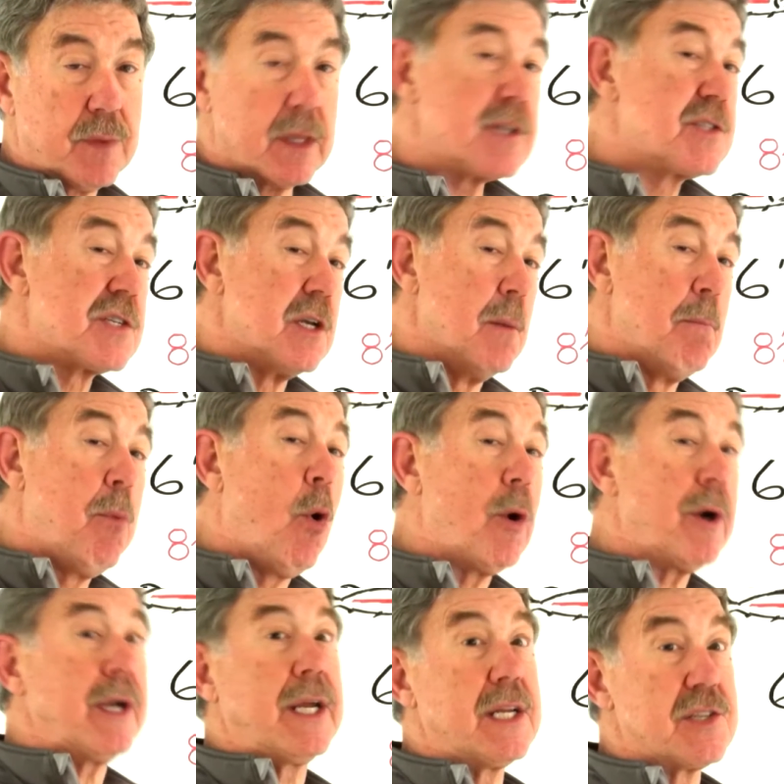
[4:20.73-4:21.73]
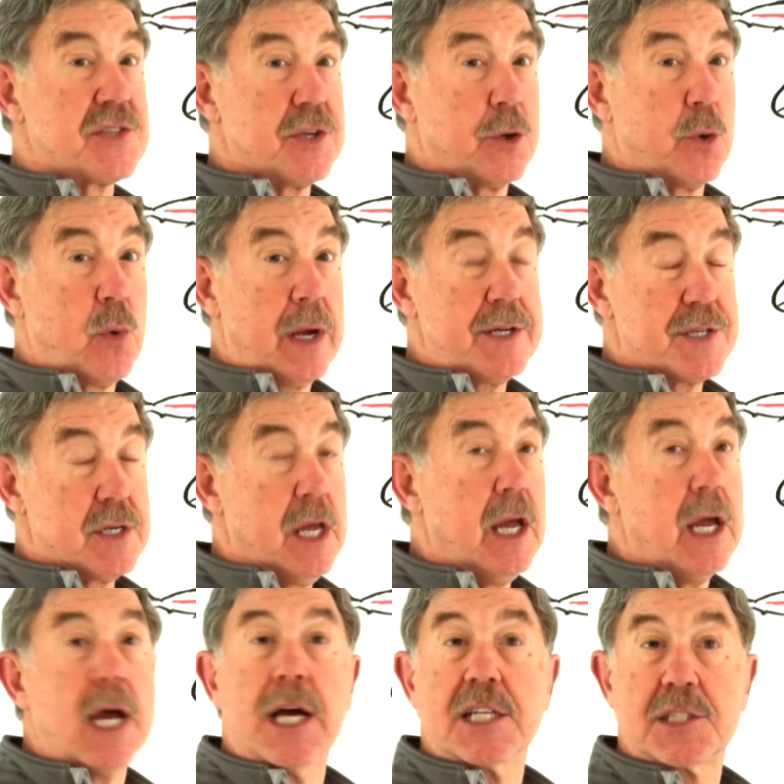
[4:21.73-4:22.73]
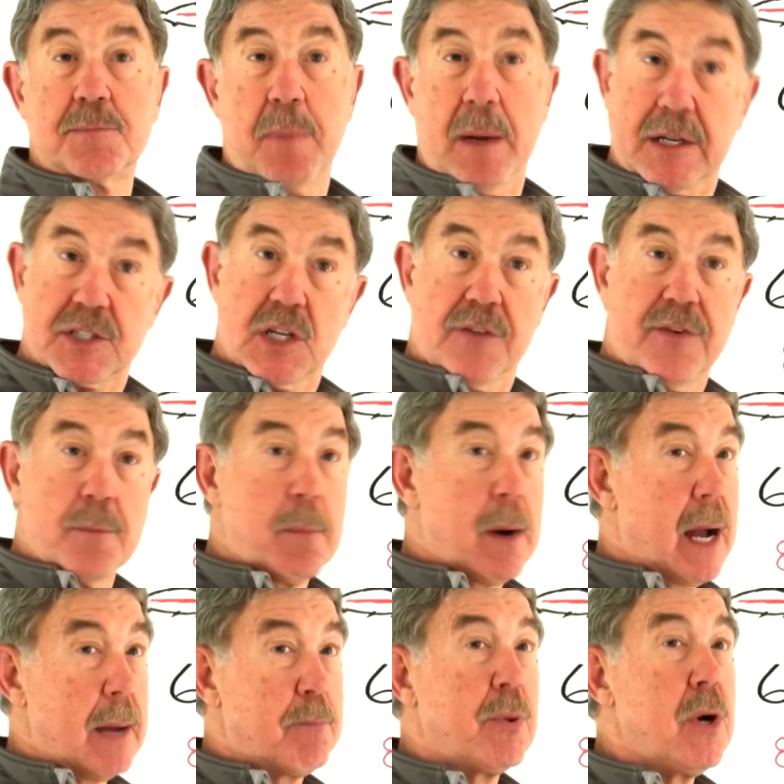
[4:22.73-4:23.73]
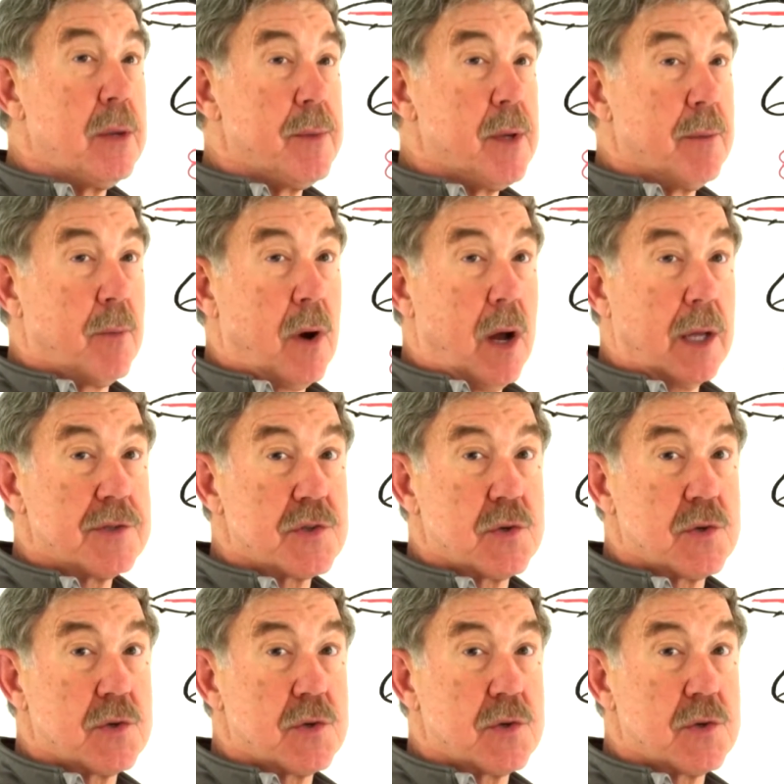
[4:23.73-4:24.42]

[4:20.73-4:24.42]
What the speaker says: It's an important consideration, especially if you buy a premium rod.